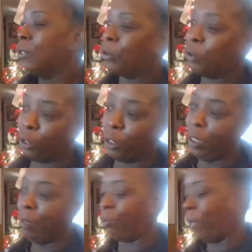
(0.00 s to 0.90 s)

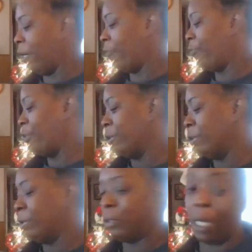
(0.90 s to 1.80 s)
Corey
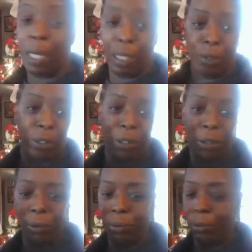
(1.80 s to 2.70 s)
Bradford. I don't
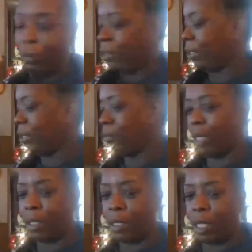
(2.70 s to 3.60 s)
know who sent it, but
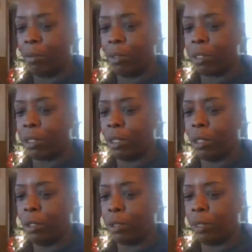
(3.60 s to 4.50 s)
I thought it was
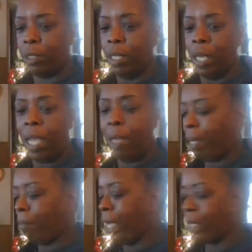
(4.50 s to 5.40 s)
so sweet. Hey,
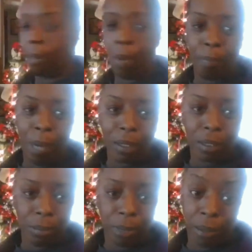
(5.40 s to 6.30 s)
Mad Max, I'm unboxing
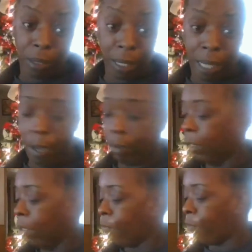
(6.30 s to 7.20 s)
some gifts I got
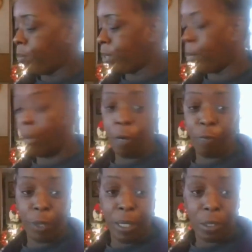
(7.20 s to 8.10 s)
from some of my
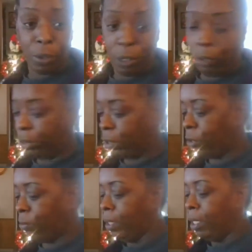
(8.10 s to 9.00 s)
friends on
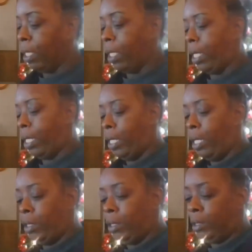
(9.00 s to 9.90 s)
YouTube,
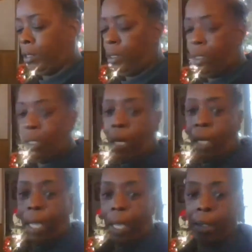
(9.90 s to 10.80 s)
and I
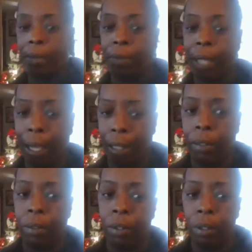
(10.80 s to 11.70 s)
got that
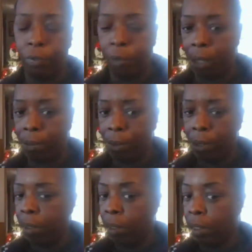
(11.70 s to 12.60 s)
from
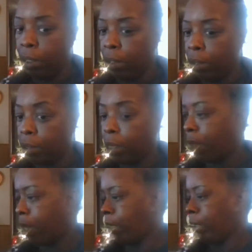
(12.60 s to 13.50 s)

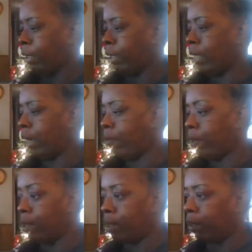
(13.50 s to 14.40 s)
somebody, and I want
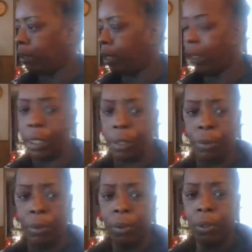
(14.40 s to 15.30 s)
to say thank you.